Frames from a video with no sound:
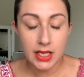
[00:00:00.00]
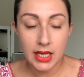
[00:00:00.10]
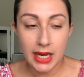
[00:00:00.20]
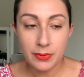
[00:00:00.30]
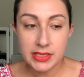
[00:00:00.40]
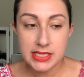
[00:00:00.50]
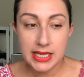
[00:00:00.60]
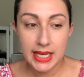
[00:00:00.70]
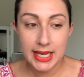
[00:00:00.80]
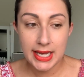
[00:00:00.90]
I would
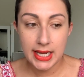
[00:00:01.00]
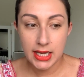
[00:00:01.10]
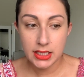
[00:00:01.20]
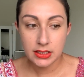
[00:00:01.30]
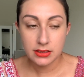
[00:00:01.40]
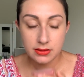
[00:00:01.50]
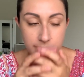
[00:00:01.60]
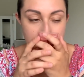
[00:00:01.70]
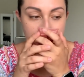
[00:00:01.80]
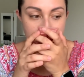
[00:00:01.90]
say
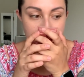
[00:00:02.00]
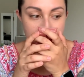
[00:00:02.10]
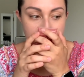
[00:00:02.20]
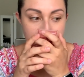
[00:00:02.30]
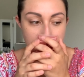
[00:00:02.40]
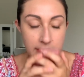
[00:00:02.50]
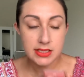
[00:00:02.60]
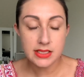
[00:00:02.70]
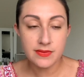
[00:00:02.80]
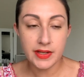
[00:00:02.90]
this
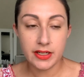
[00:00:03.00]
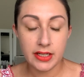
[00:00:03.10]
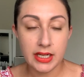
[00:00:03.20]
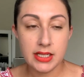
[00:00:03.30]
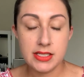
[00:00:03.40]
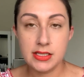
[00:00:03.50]
is very